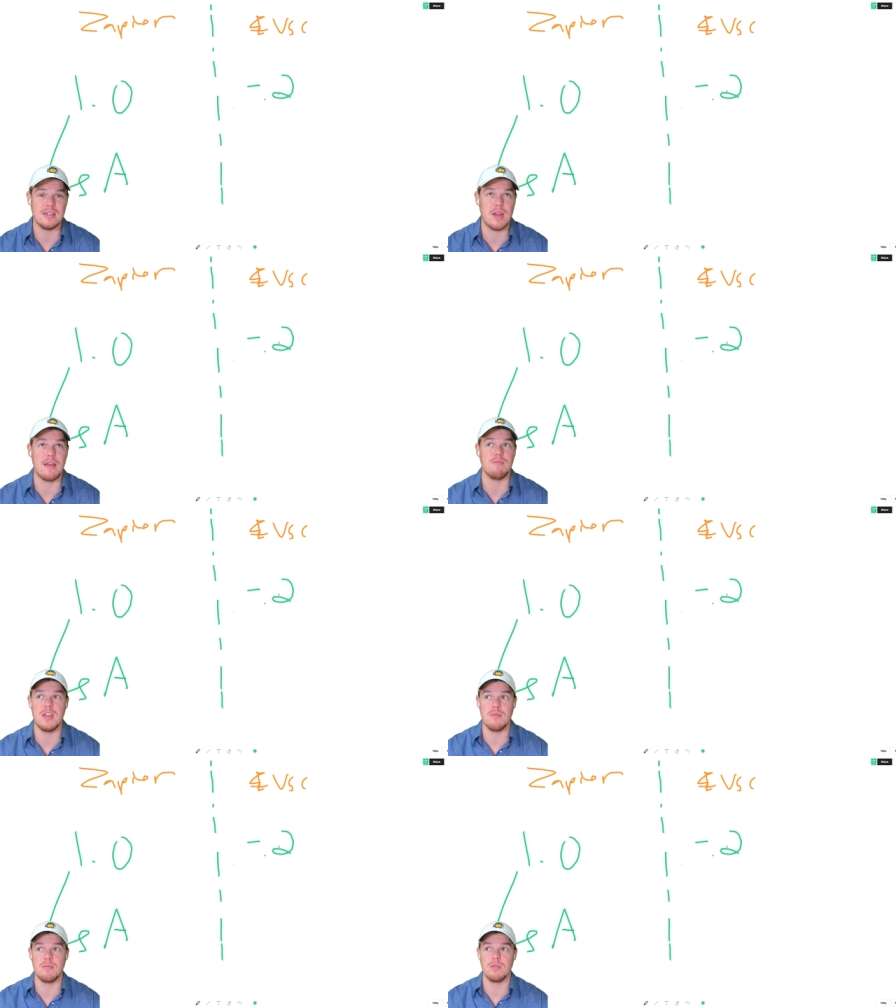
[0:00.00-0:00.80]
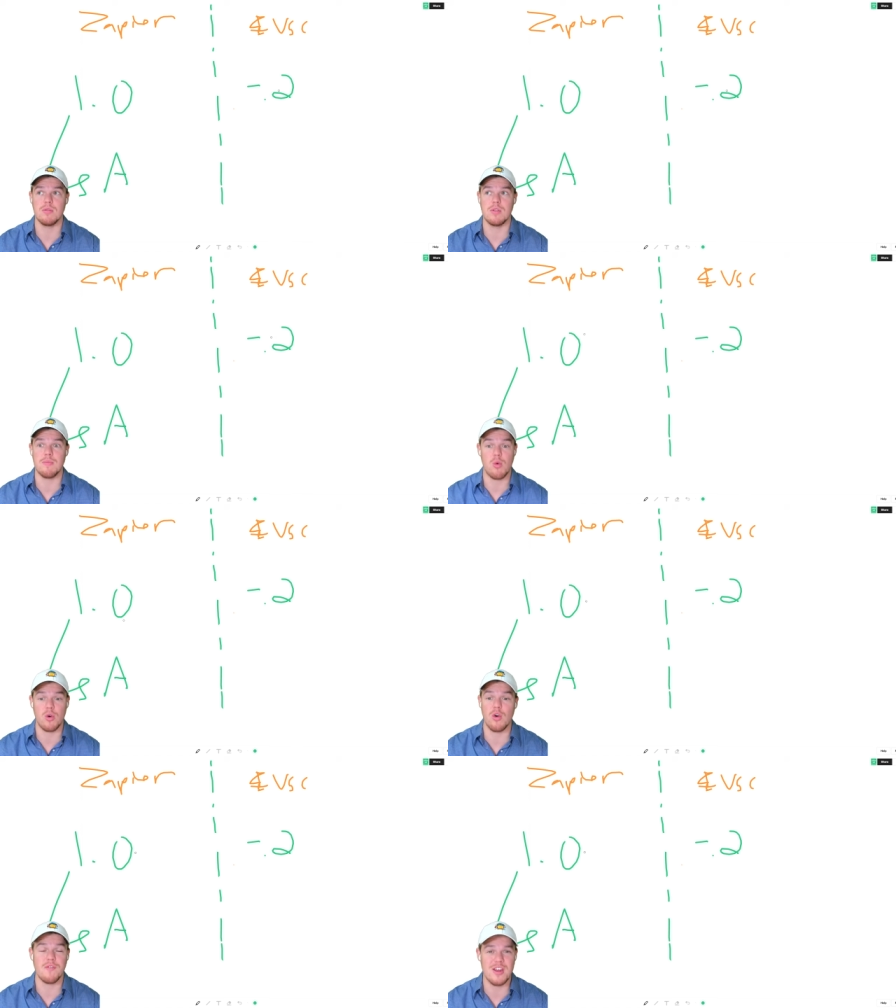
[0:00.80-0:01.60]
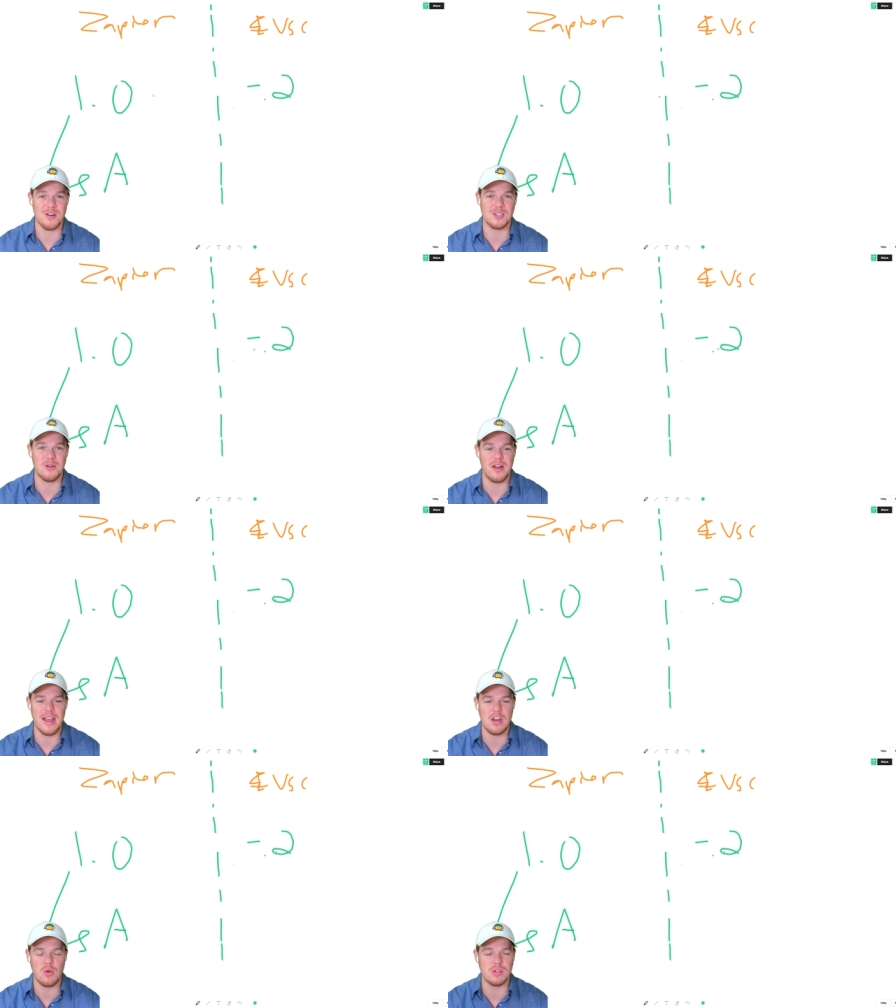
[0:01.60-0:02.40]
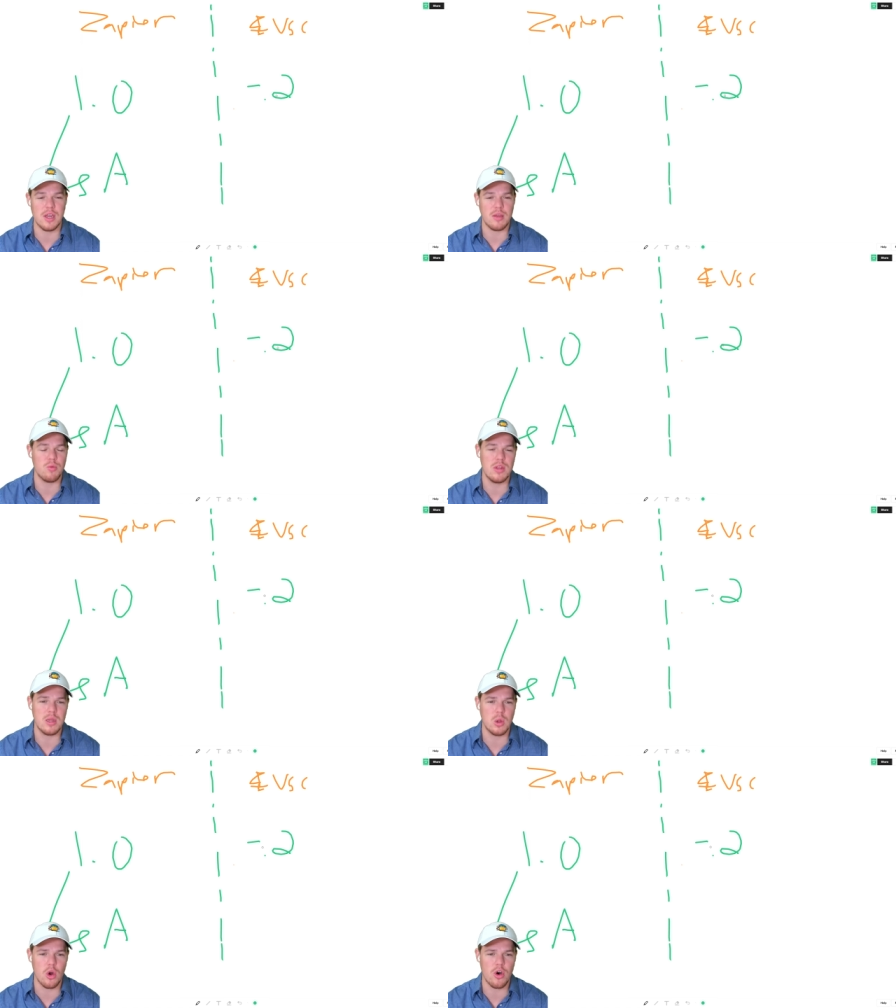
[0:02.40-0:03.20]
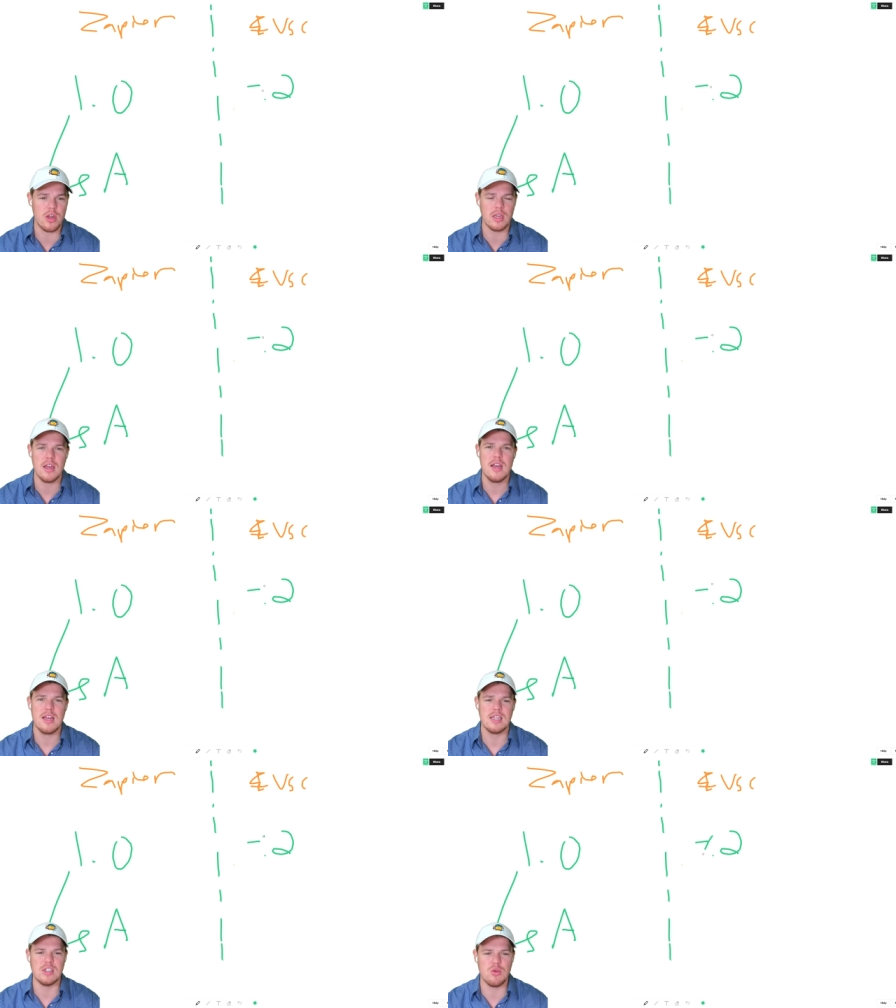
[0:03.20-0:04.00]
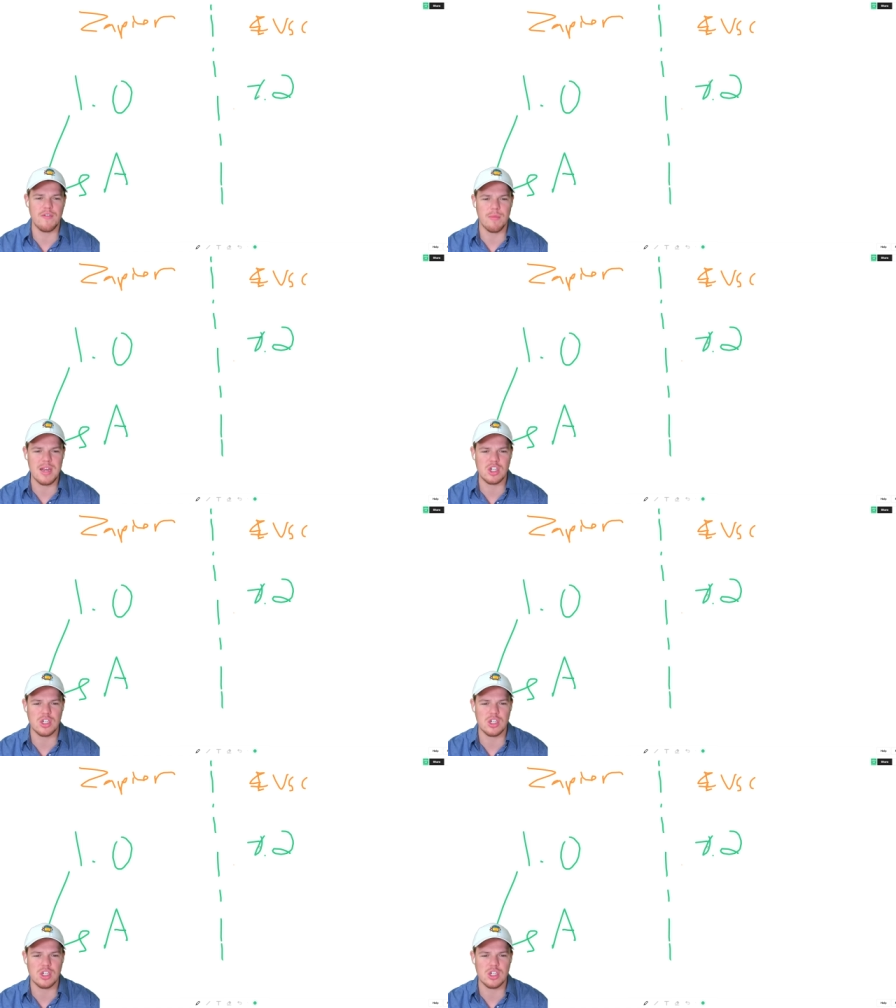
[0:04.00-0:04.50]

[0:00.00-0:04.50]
I deemed important over here. So you know, it's like really learning the new information.